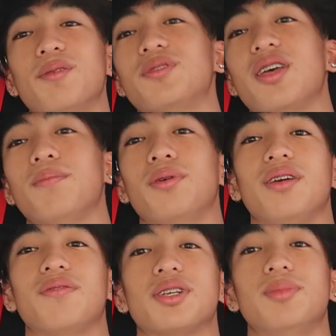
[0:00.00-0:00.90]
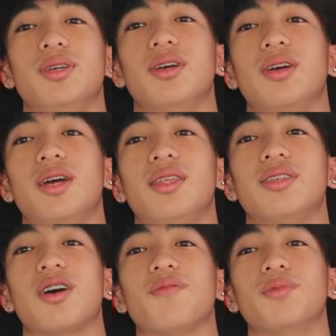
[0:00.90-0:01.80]
ended up staying playing freshman year. And
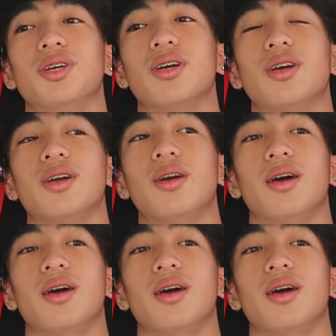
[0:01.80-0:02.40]
then sophomore year,